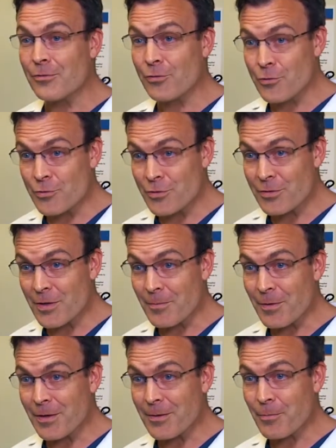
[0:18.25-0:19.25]
surgeon to
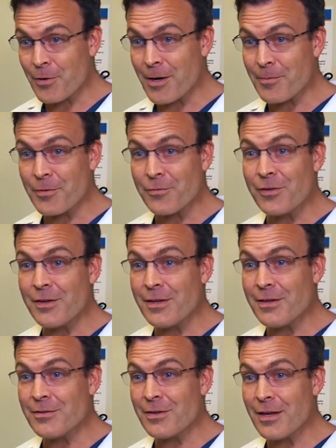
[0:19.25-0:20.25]
obtain a preoperative
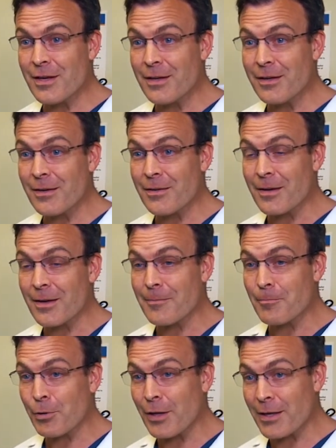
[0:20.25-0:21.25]
CT scan and
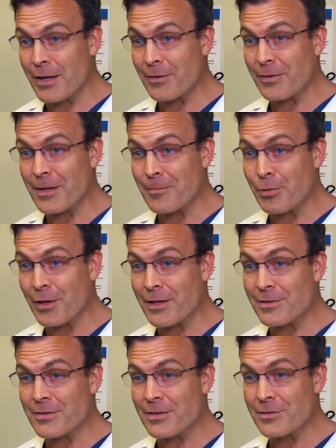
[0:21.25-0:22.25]
plan out the
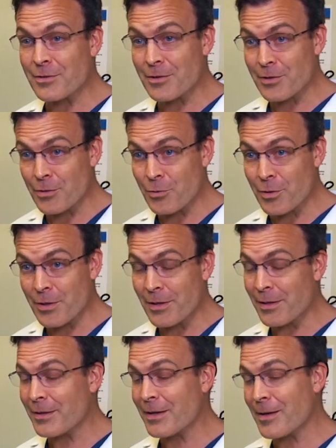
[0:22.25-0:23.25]
implants as they're going to go in
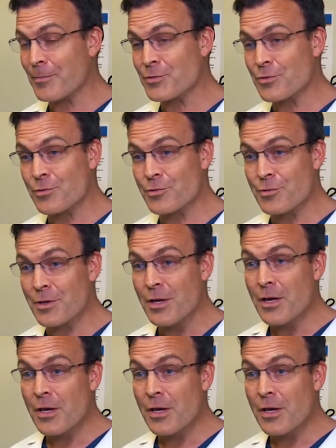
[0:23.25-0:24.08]
at the time of surgery.